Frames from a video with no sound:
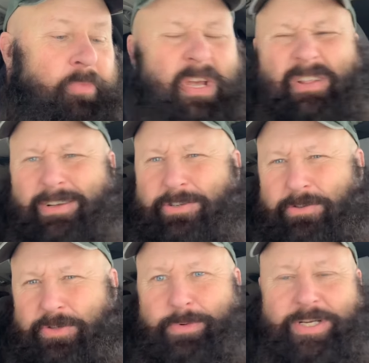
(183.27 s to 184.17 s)
You get this
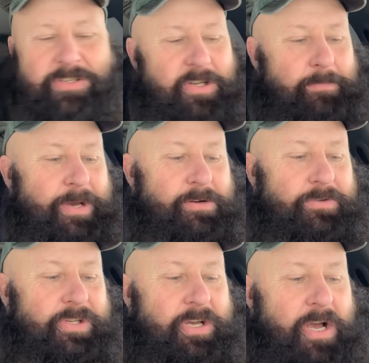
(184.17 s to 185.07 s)
little sweetness of the
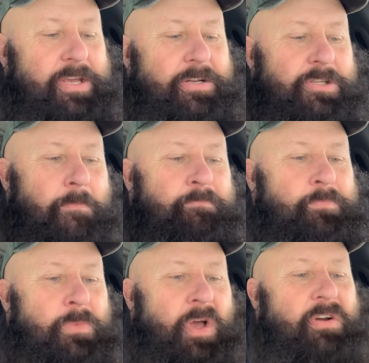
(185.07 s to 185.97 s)
pickles. The onions
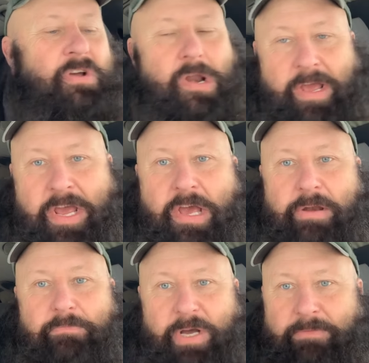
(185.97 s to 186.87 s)
are kind of
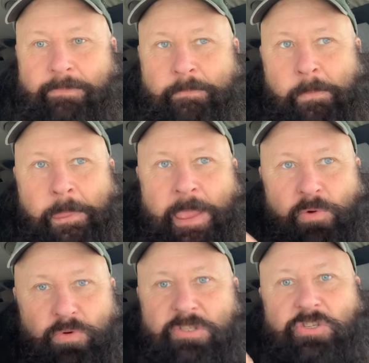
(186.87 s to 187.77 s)
hid, but
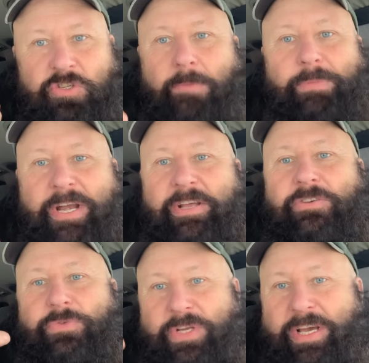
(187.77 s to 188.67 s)
once you start biting
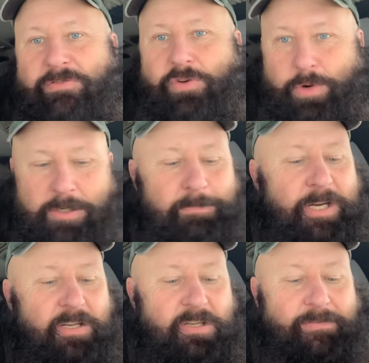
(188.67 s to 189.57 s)
into it, you get the
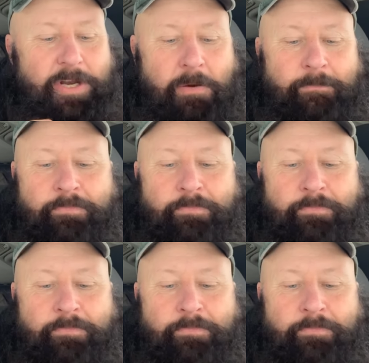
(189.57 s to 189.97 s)
crispiness of it.